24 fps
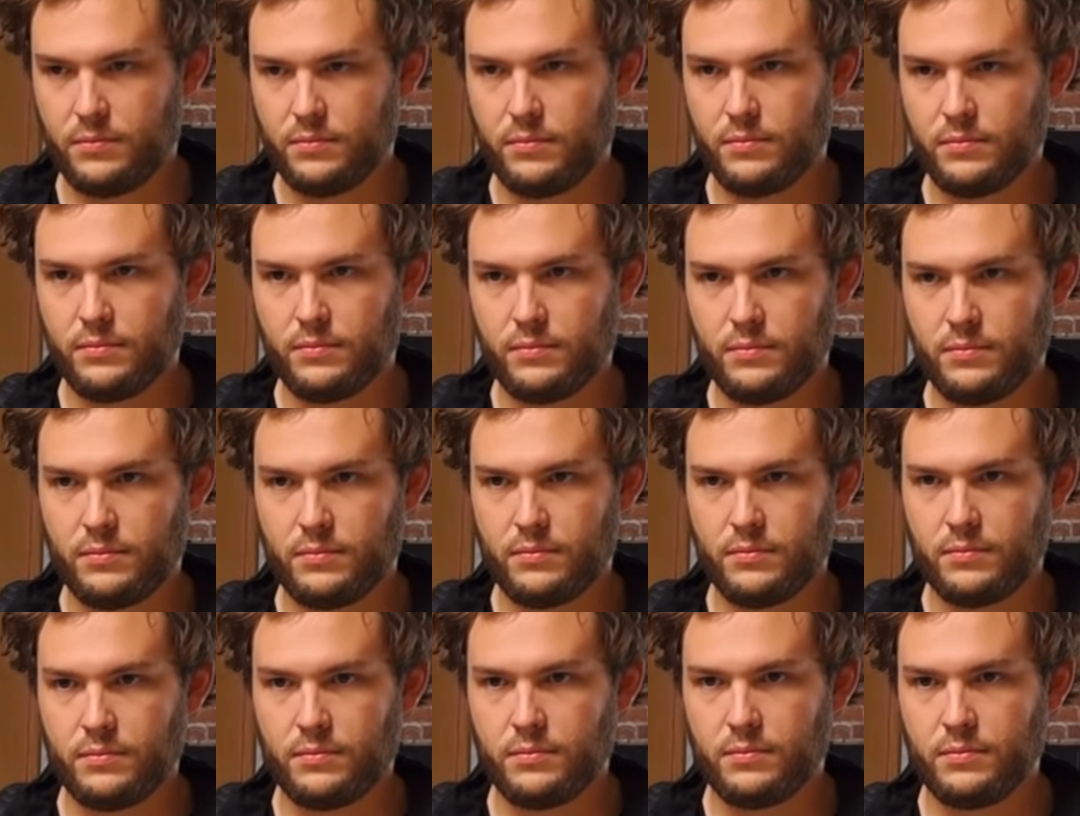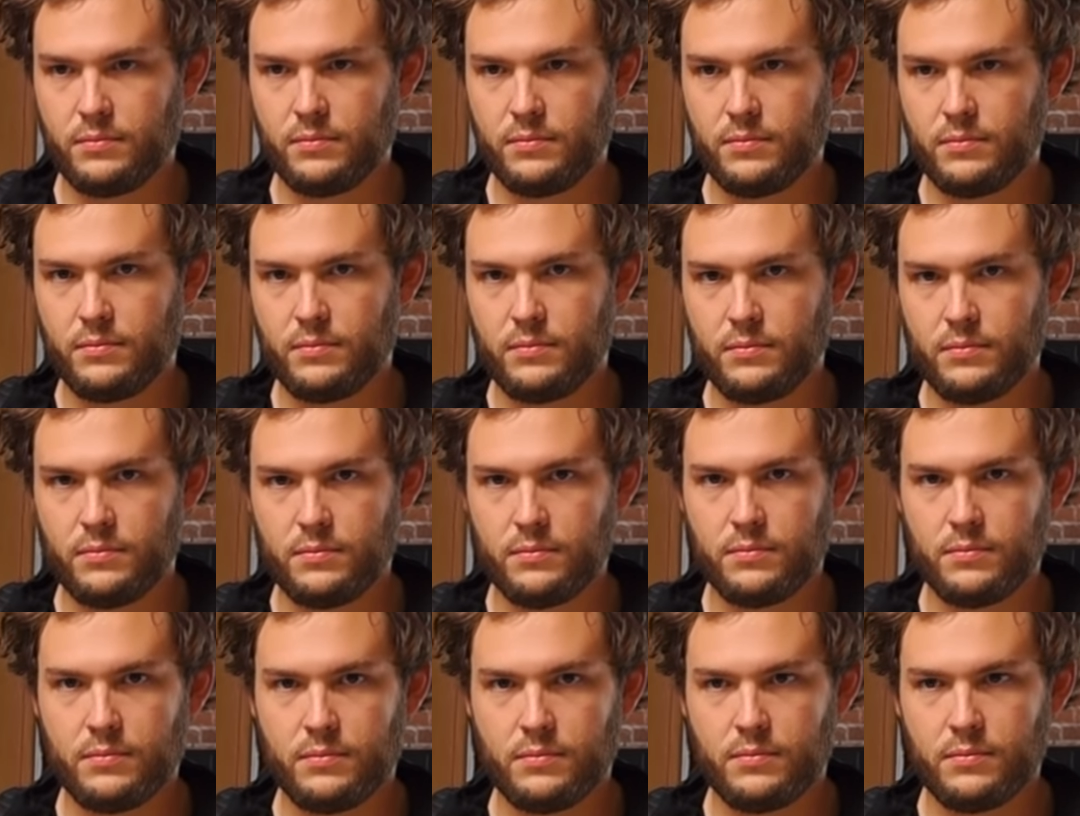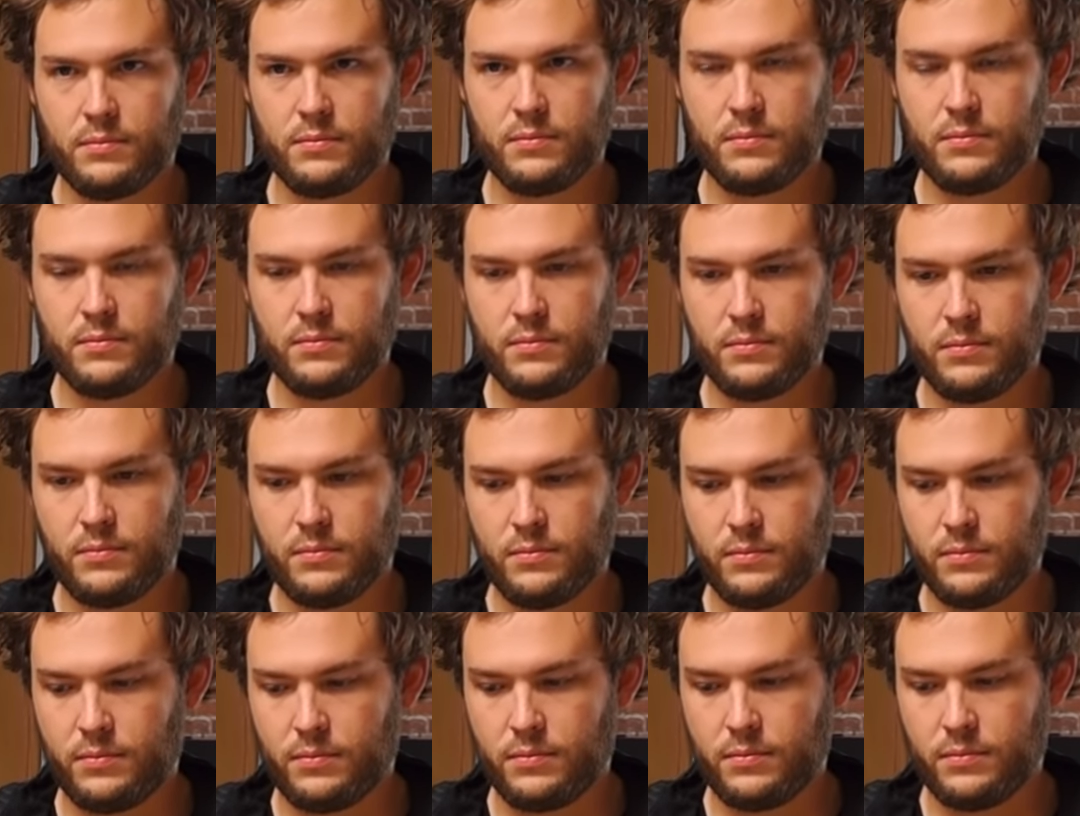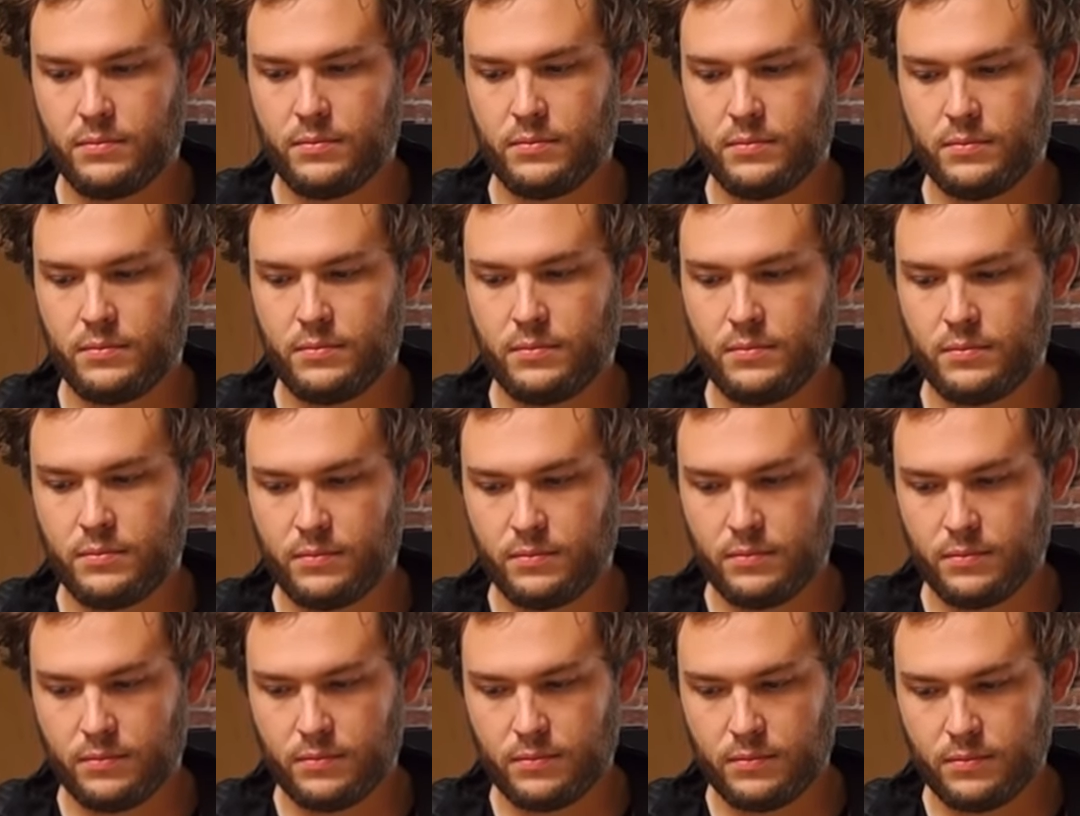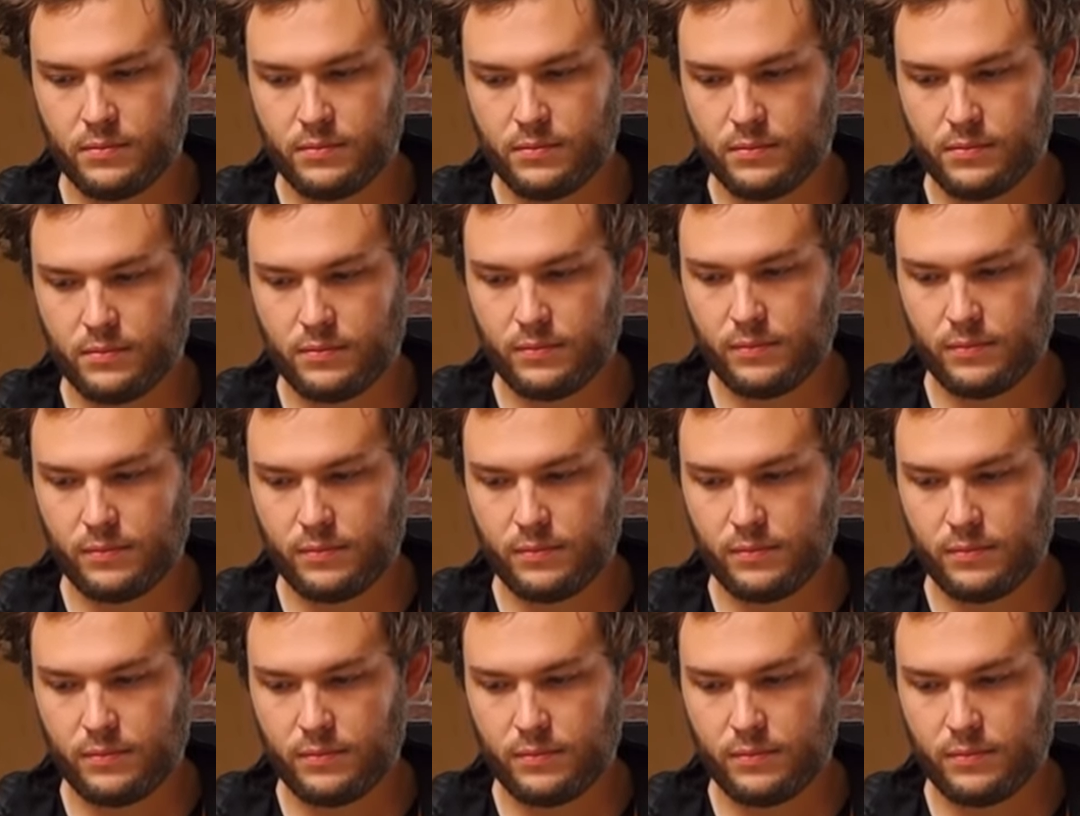(not speaking)